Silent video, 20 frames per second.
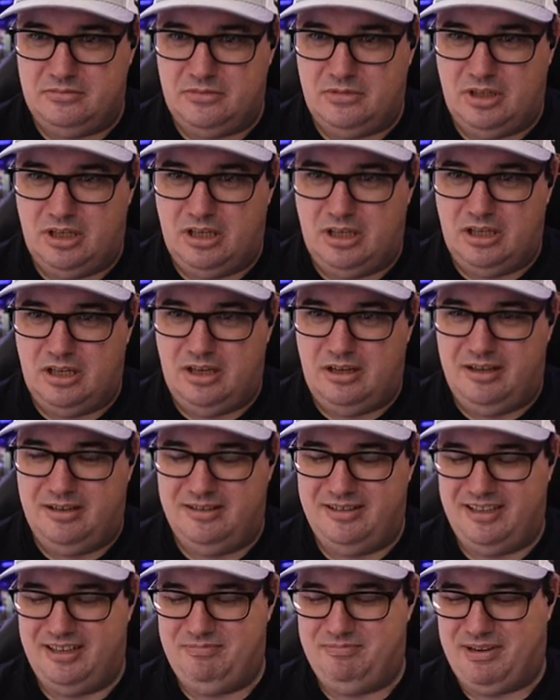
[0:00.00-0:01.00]

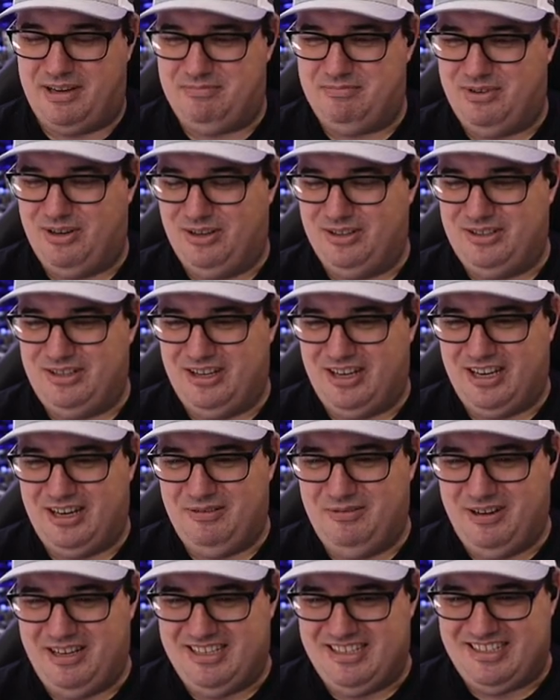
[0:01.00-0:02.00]
Hey, Big Pod, you're going to
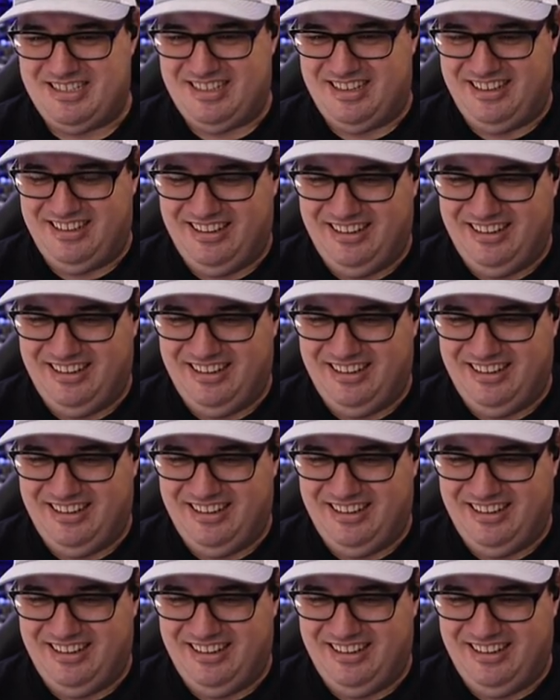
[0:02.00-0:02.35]
waste your